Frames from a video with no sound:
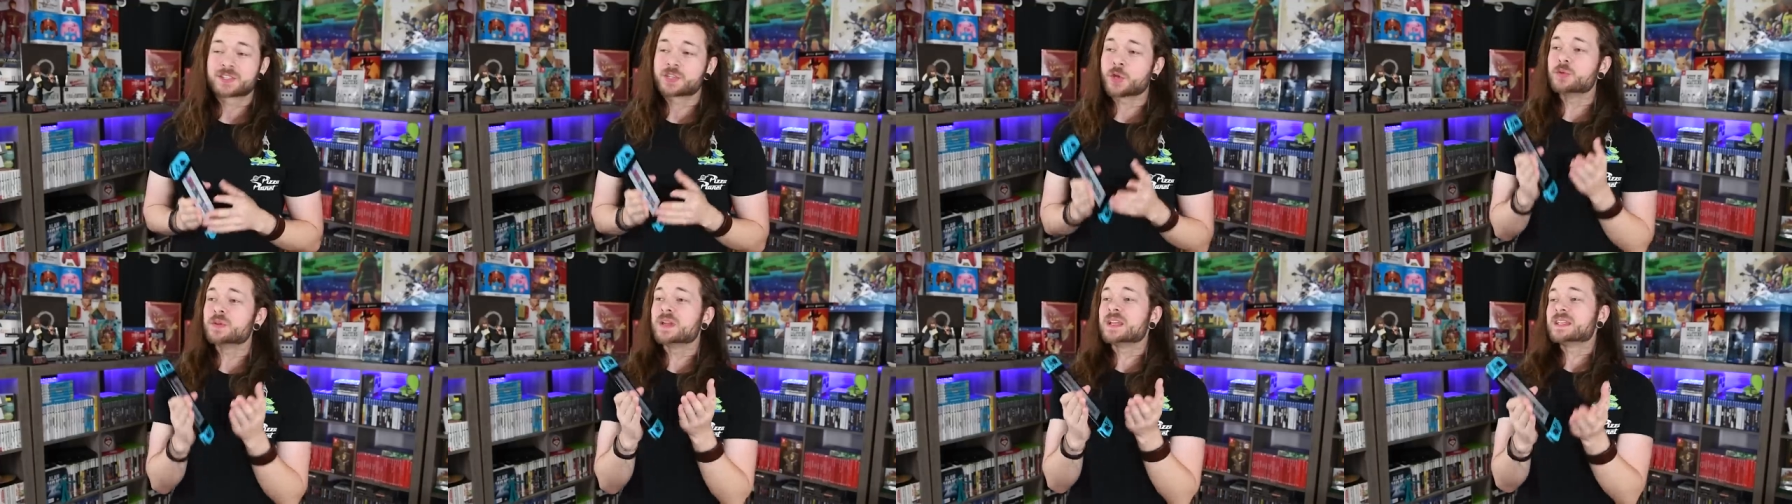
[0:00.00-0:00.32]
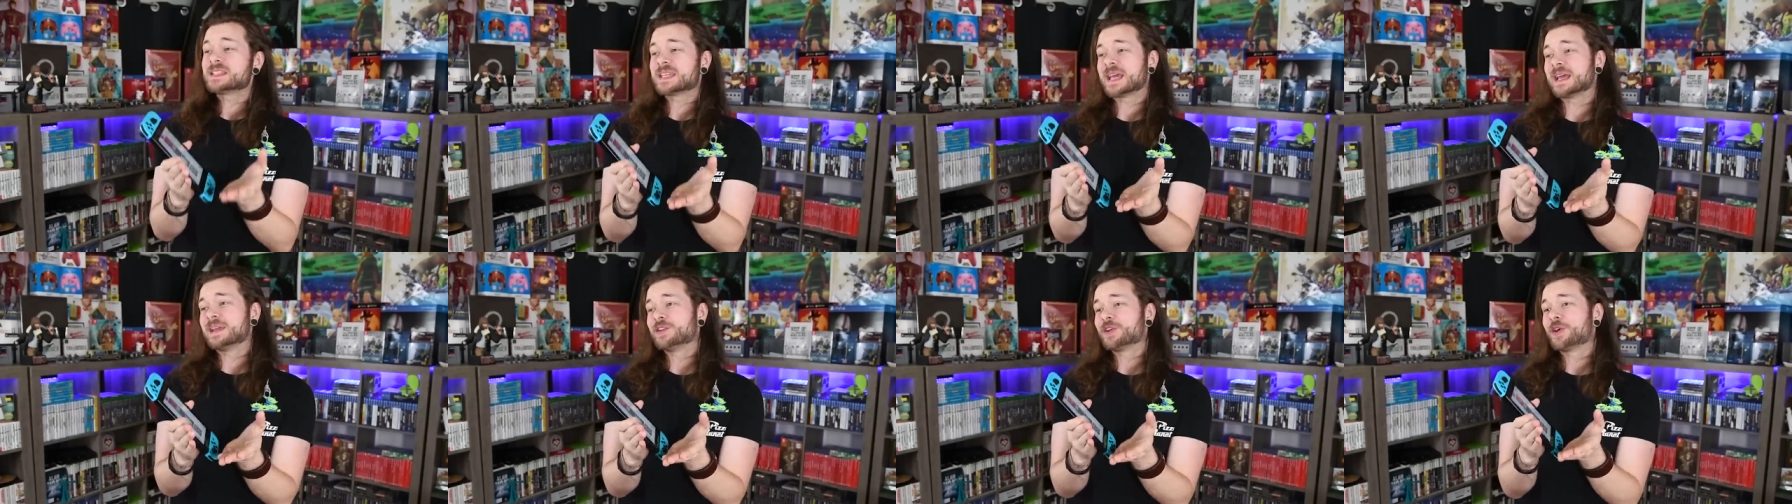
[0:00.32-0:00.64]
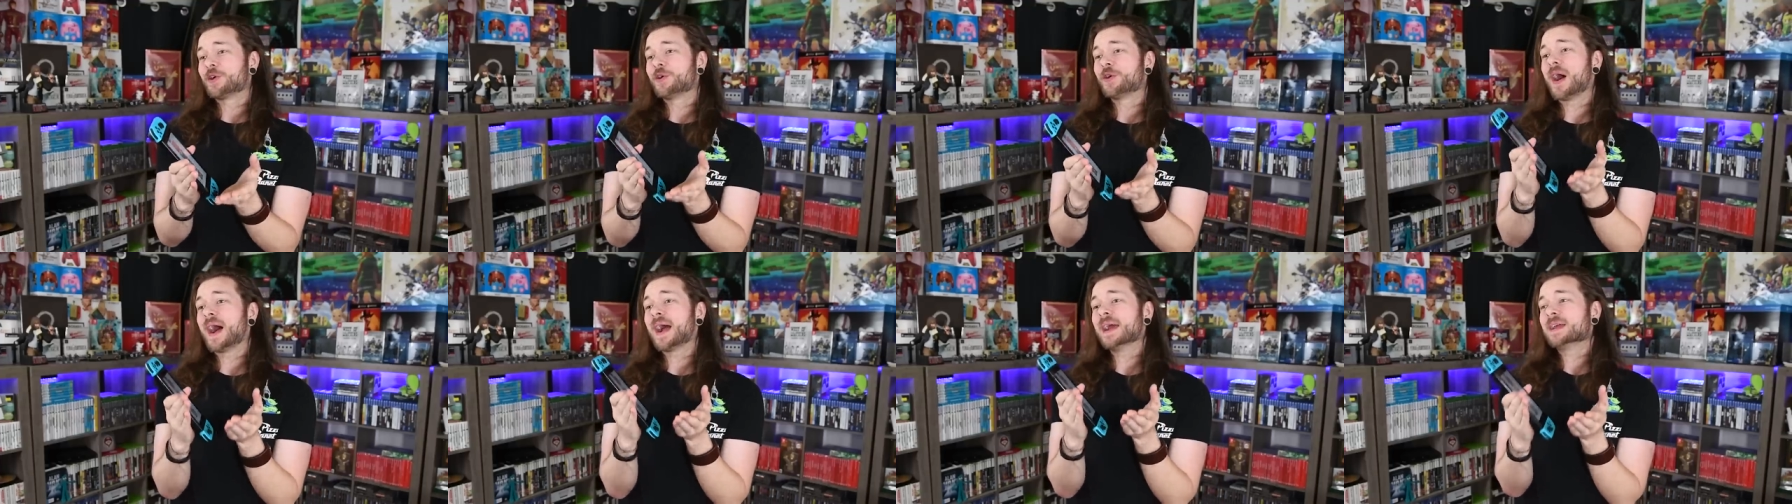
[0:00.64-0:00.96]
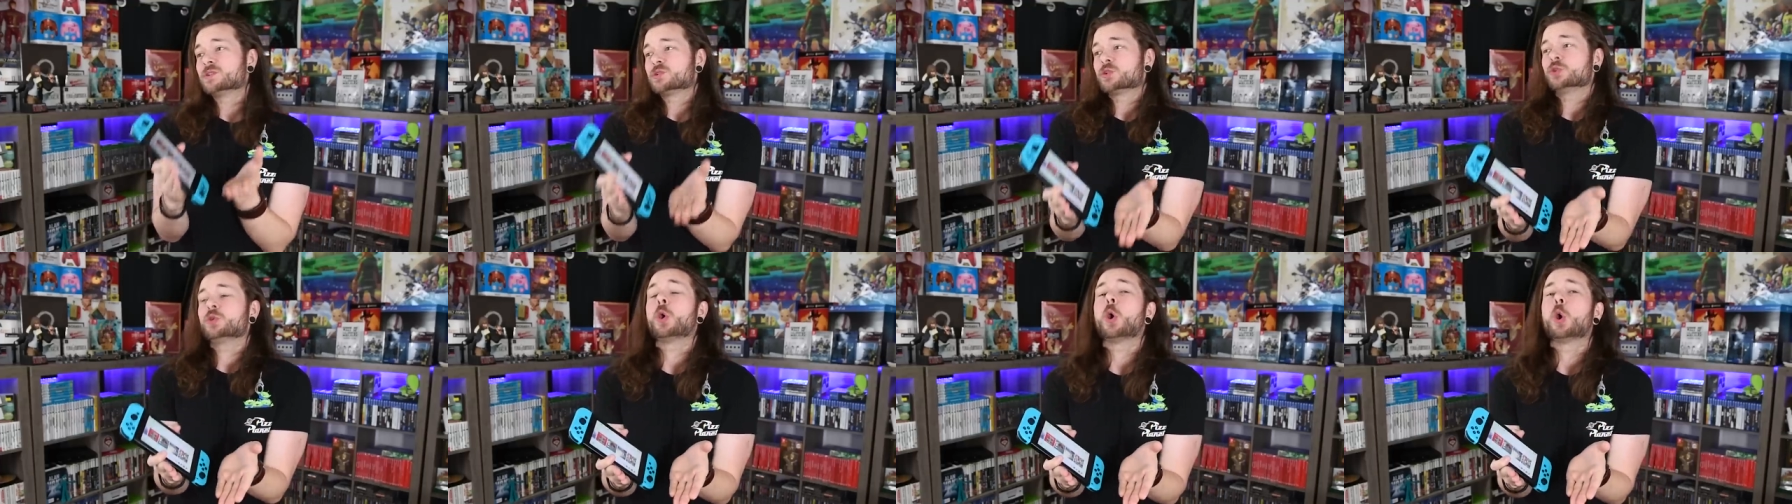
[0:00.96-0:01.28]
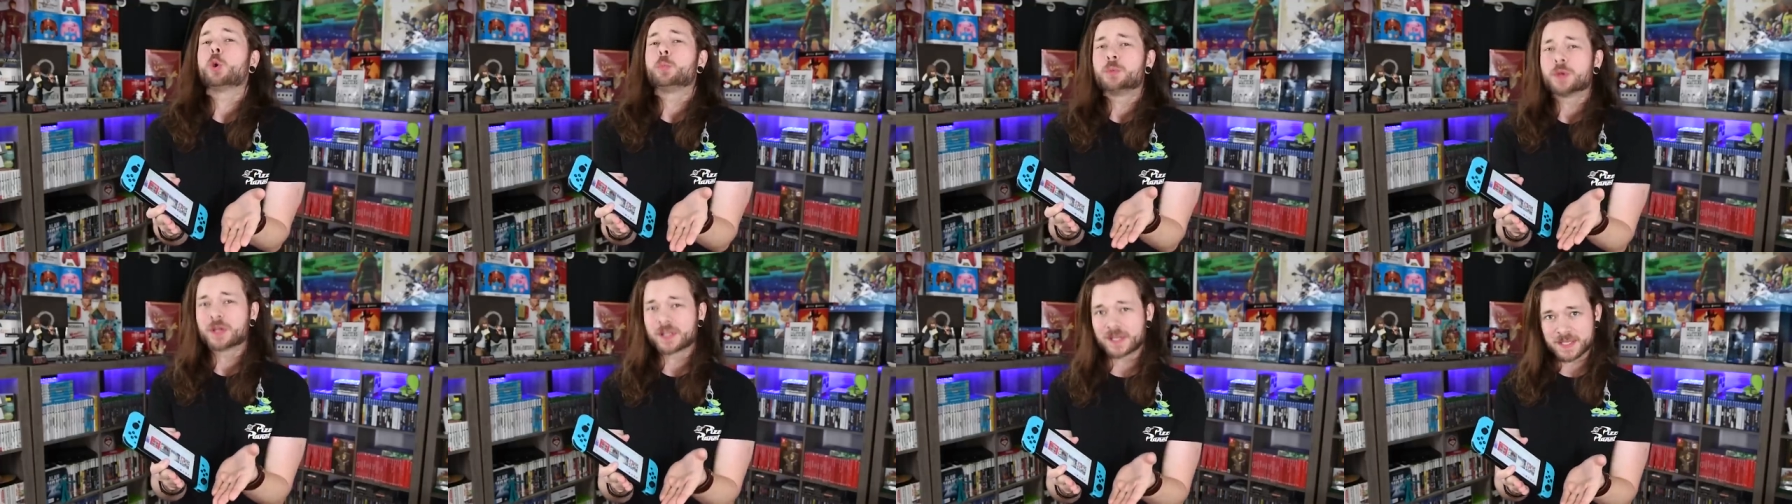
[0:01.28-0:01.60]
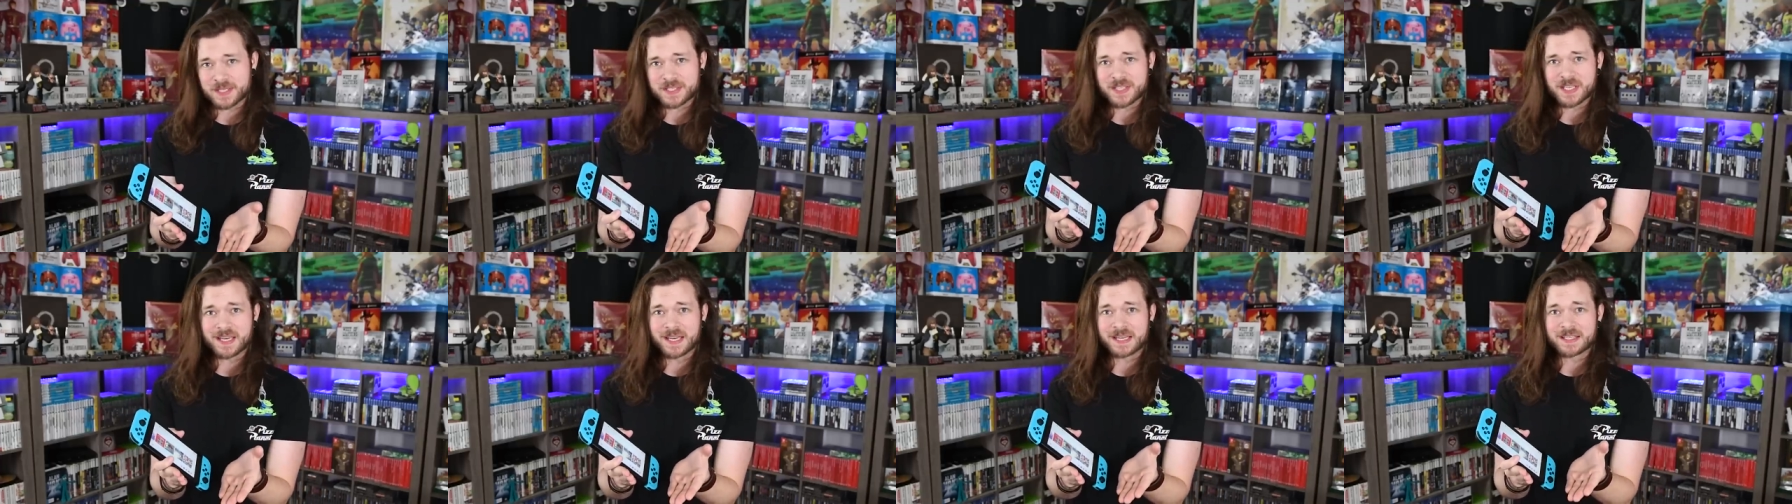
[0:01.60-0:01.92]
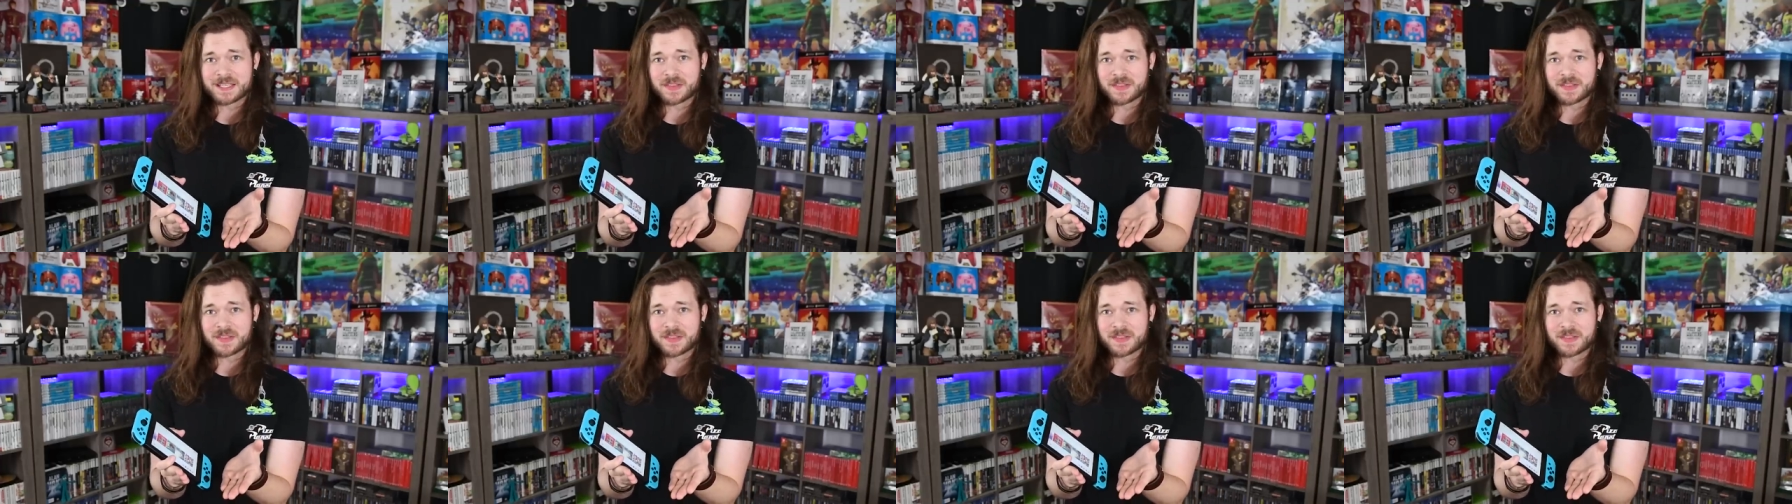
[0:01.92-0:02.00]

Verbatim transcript: So Nintendo, I do hope you're listening